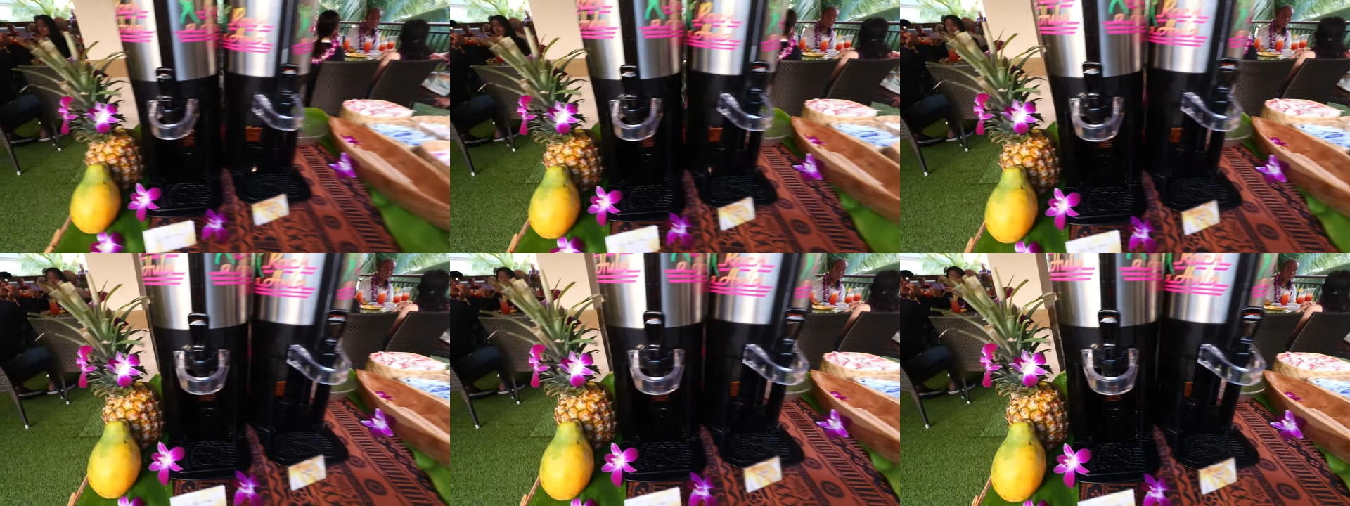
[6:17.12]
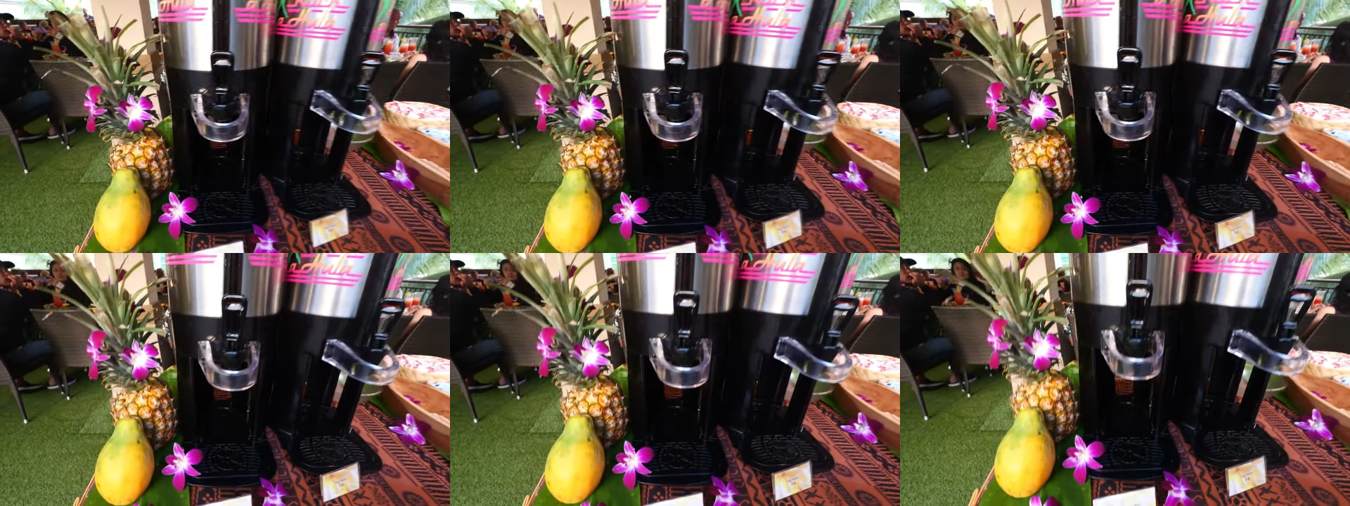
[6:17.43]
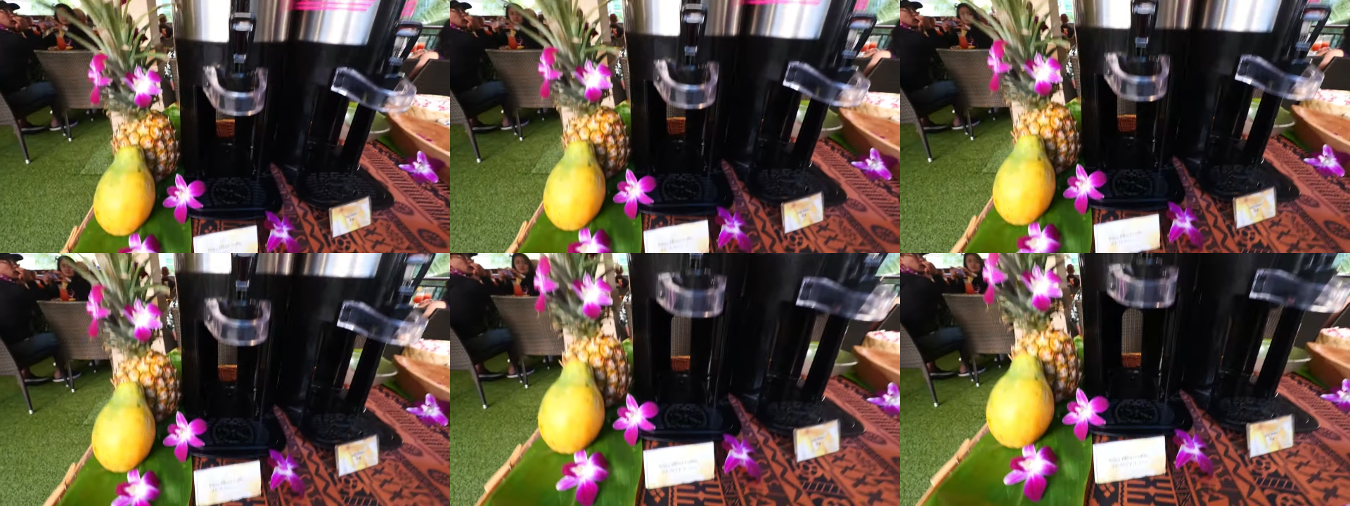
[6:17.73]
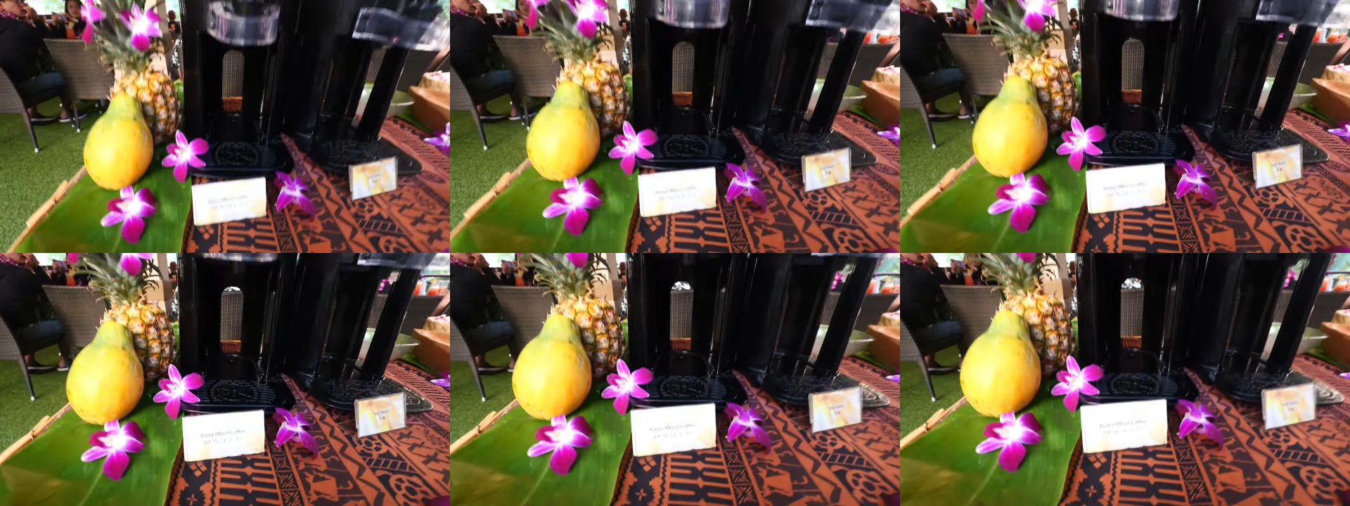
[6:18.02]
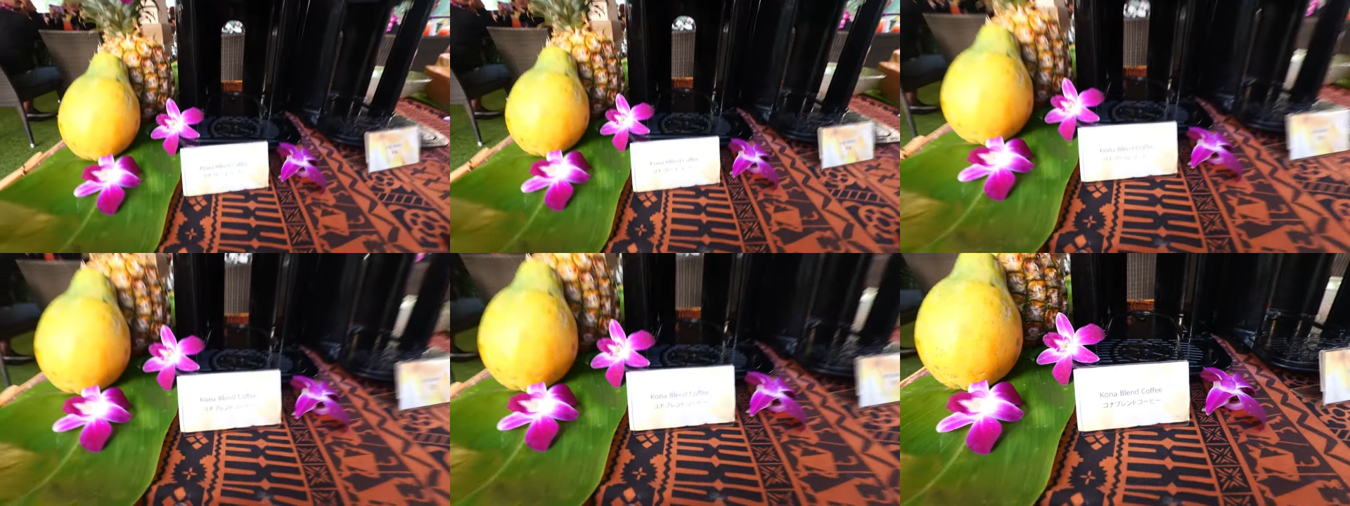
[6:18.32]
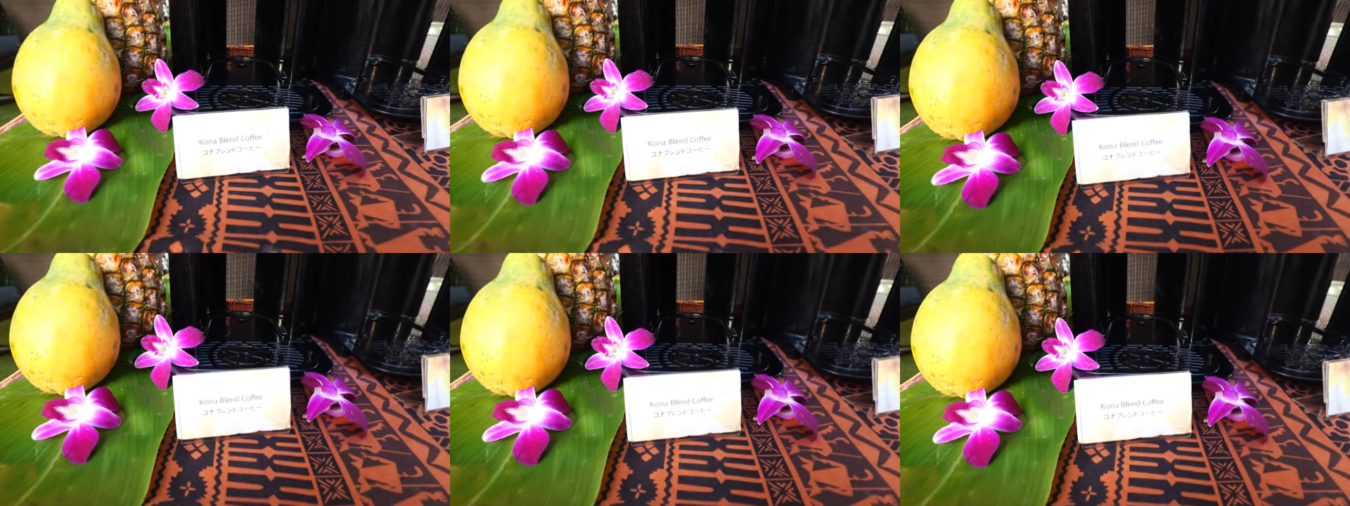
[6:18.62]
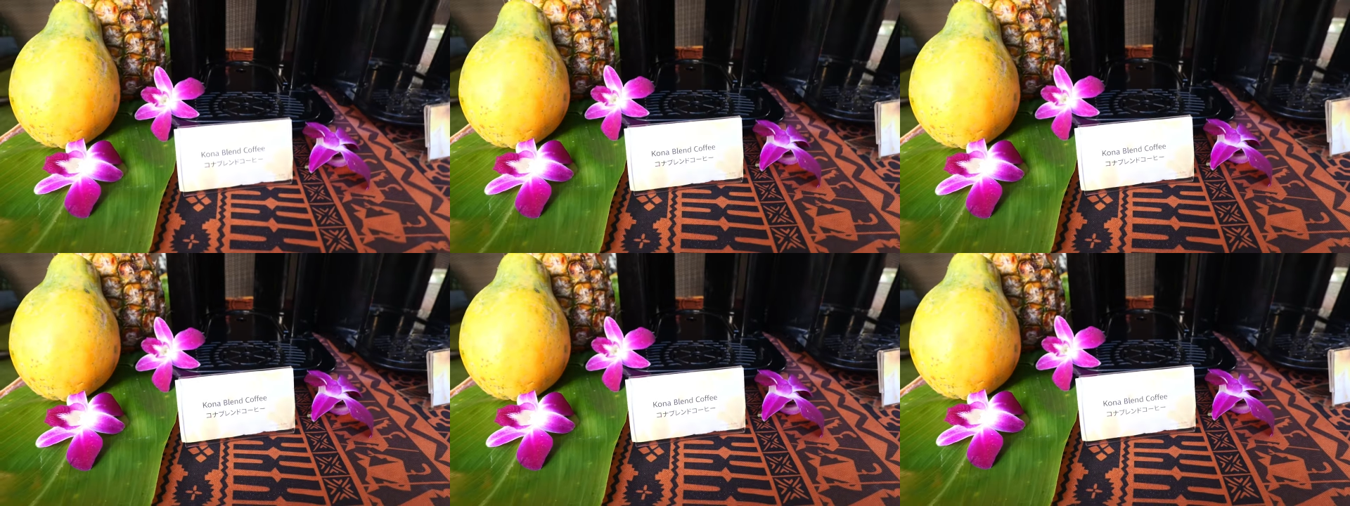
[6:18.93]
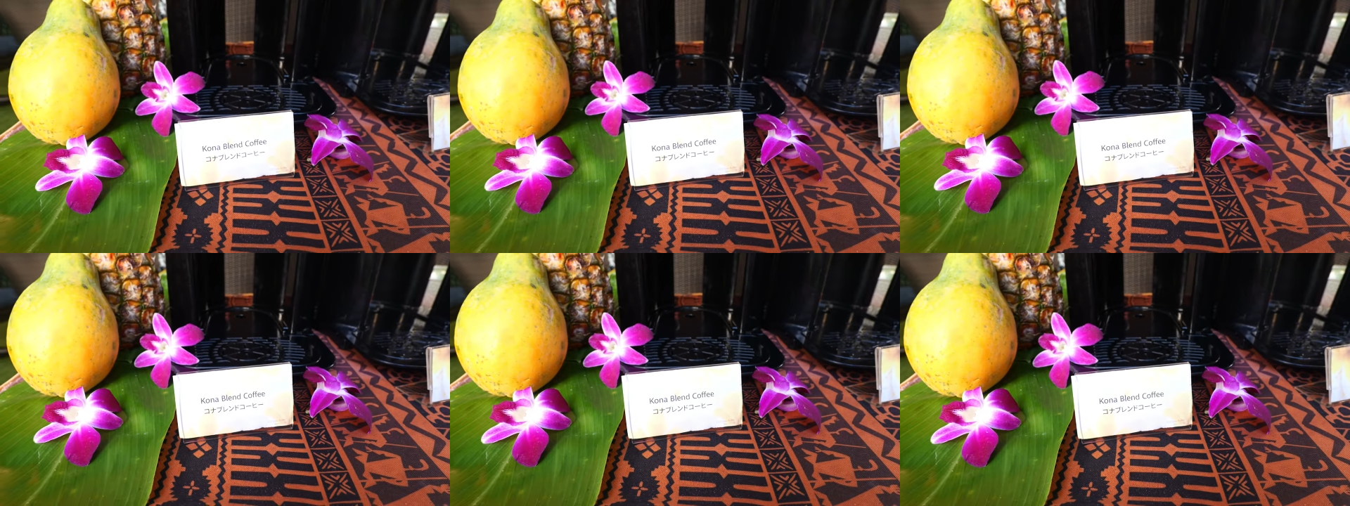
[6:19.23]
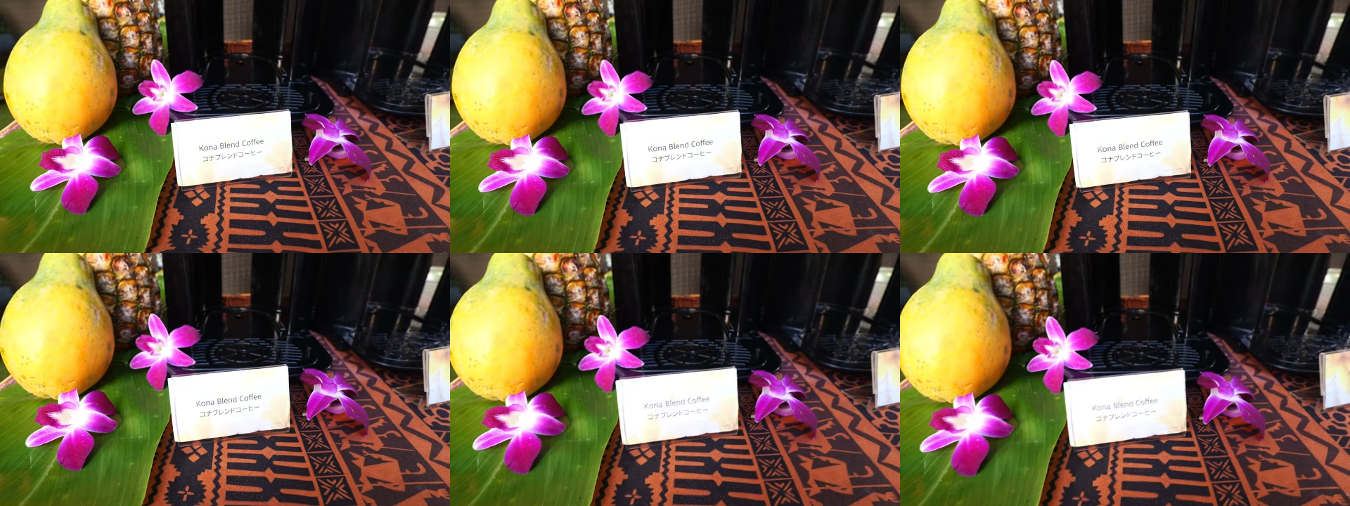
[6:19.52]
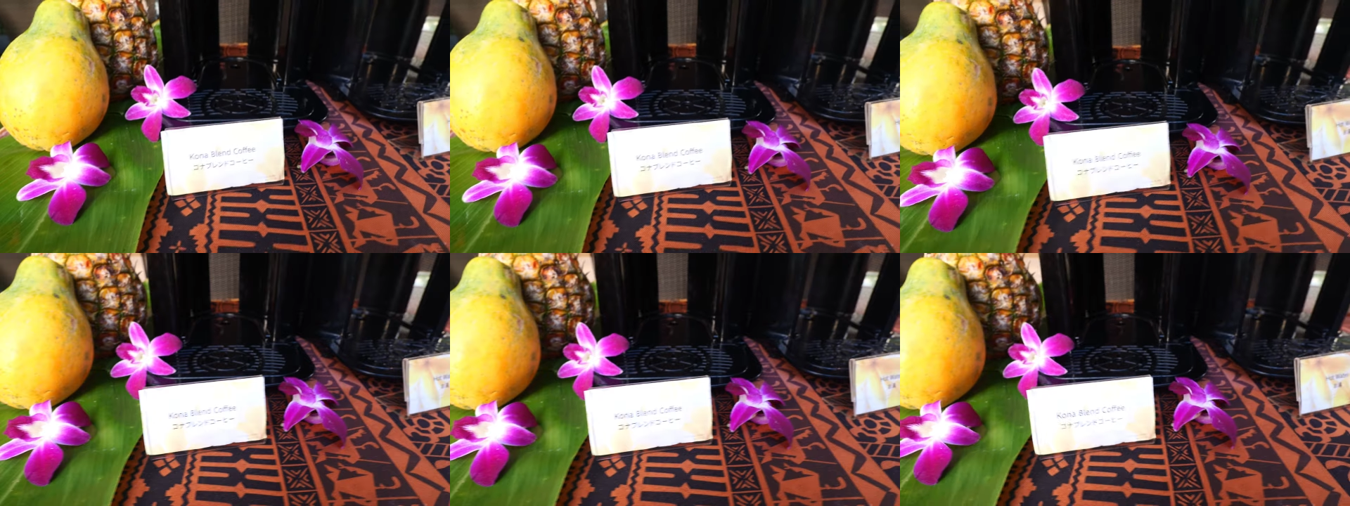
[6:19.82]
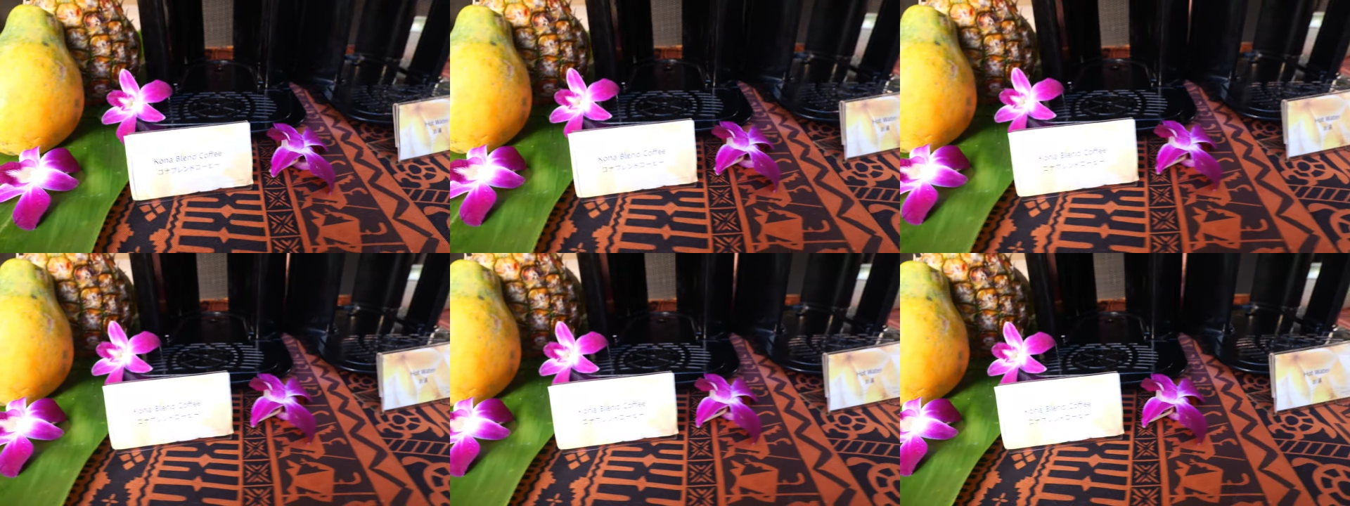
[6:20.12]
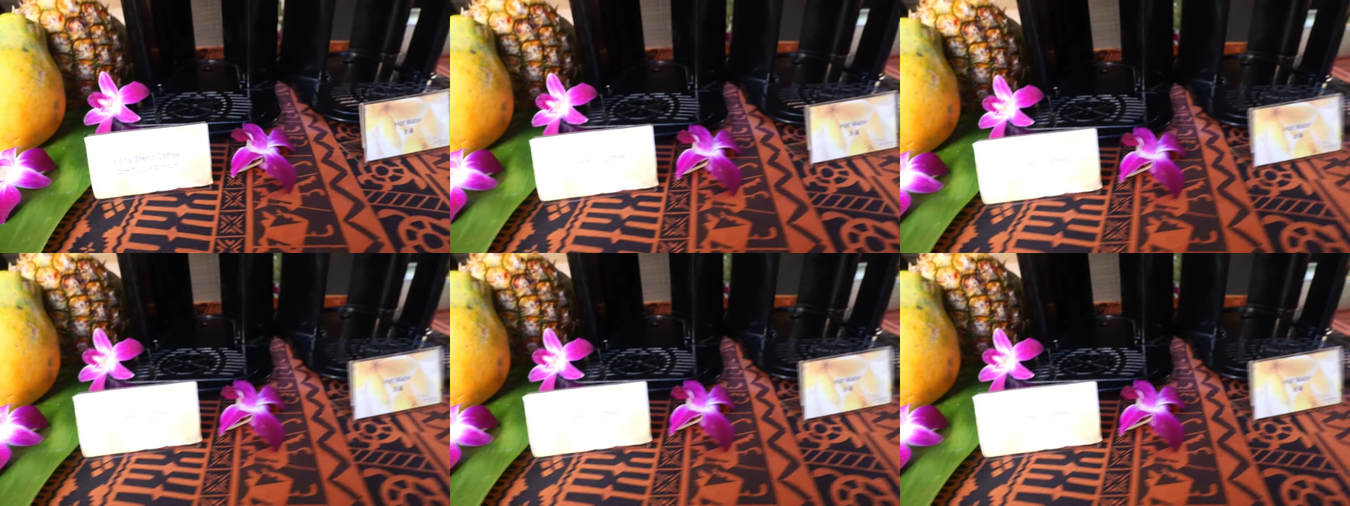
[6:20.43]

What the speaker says: No face is visible, so there are no lips to read.